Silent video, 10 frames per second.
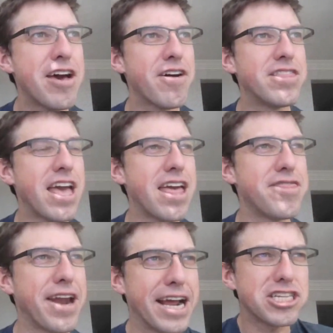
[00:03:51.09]

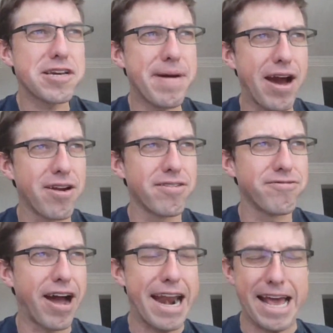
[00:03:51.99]
The nice thing about
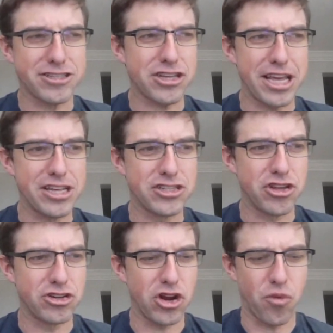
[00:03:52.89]
finance is
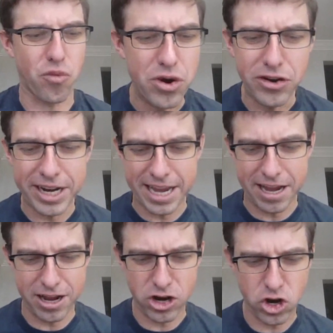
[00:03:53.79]
there's a
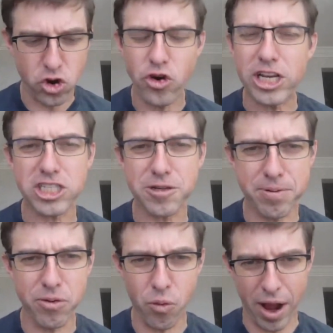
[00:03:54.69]
really crisp
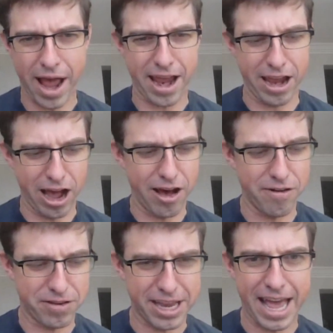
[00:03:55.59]
way
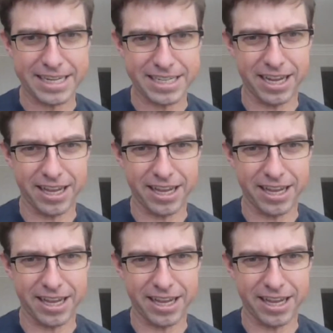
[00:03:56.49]
of connecting